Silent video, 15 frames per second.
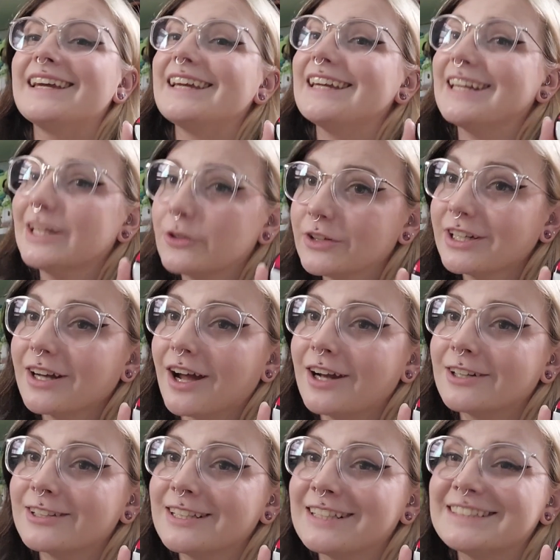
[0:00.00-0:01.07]

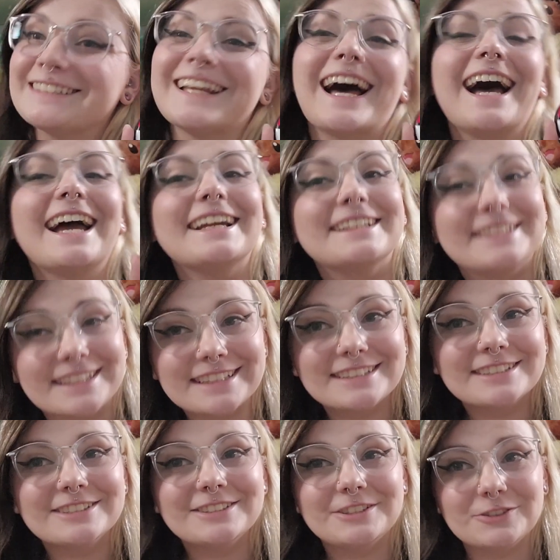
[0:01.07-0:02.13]
Irregardless, I did
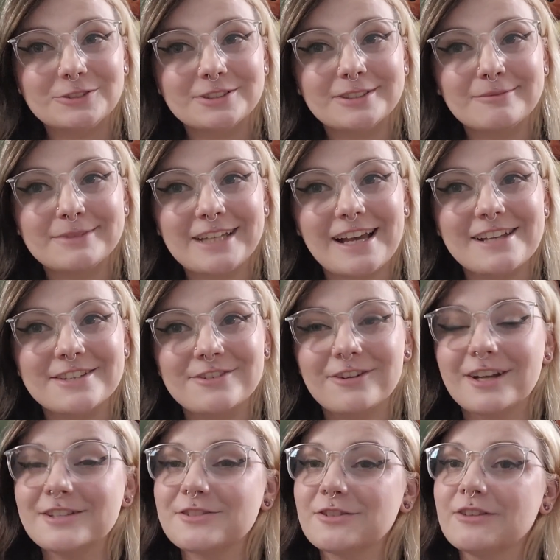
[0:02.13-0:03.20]
do some test
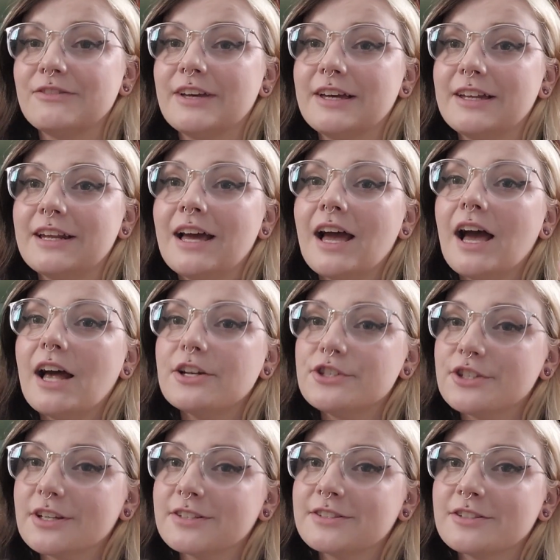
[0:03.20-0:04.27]
runs with it
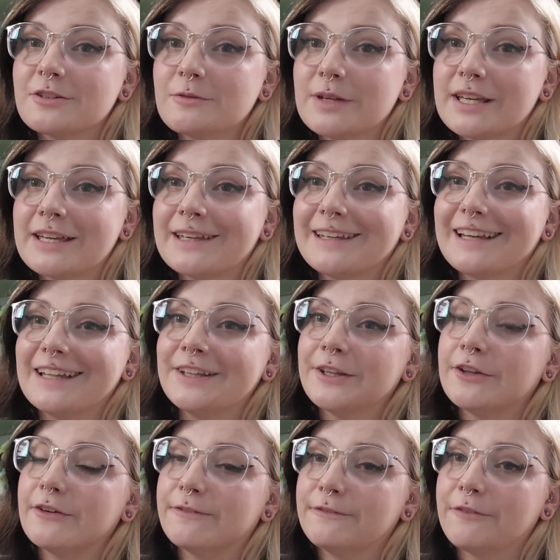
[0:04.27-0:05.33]
just so we can get
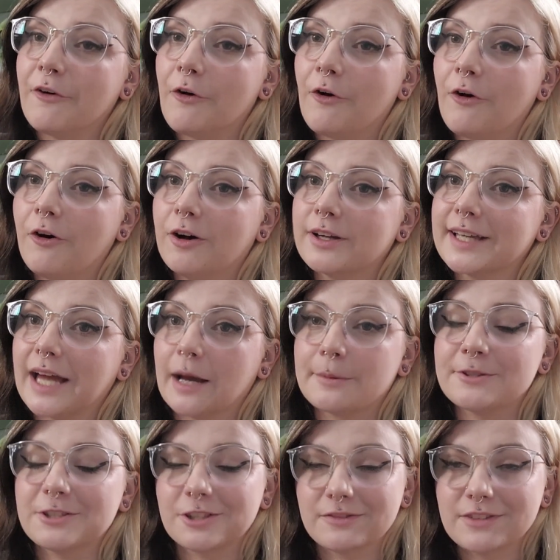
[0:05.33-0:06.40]
the full
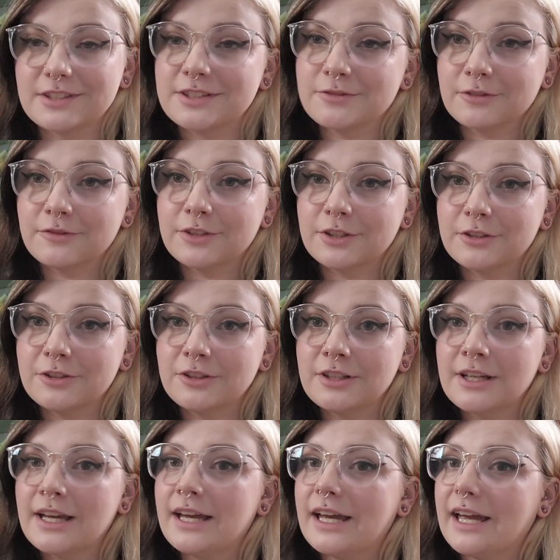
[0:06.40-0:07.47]
capture of this review,
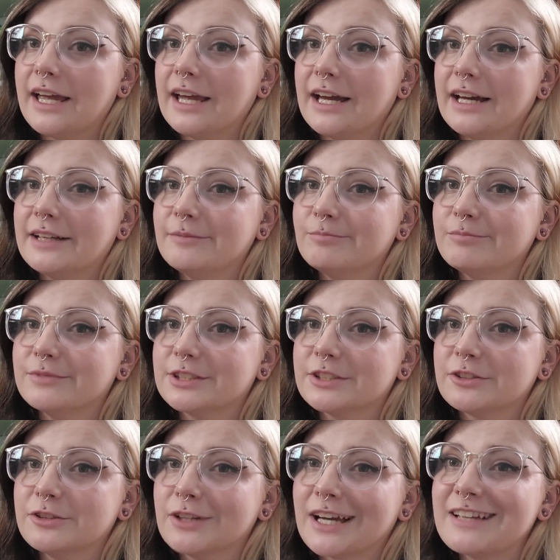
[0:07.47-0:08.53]
and so
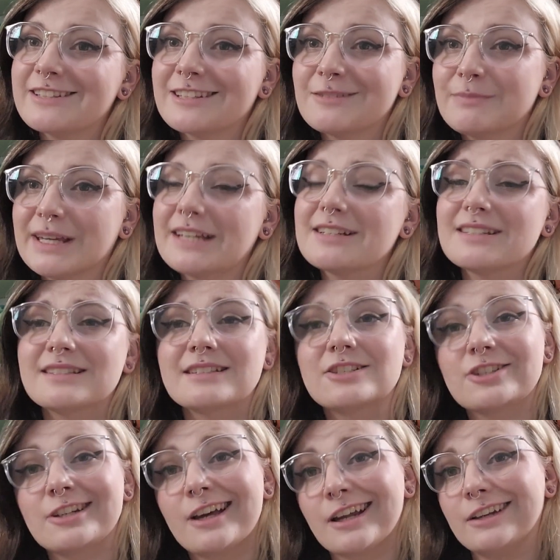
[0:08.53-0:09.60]
you guys can make a
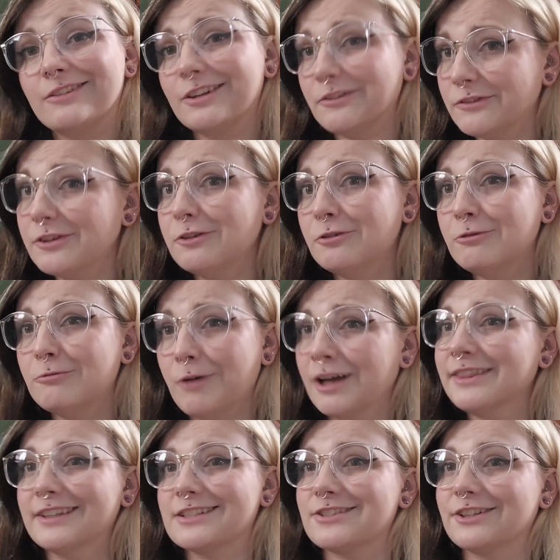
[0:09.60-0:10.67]
decision on if you
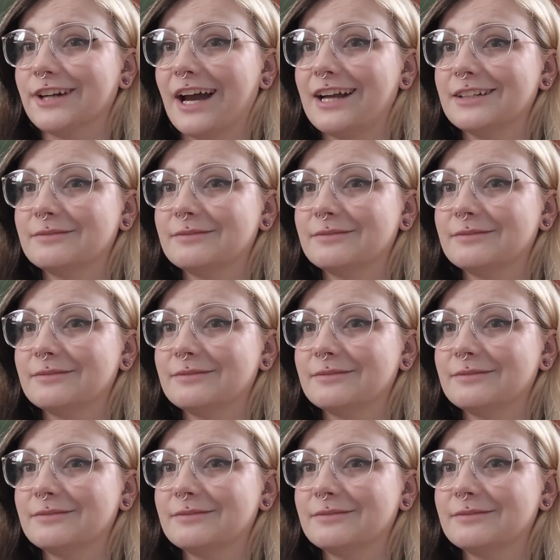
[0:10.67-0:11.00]
want this or not.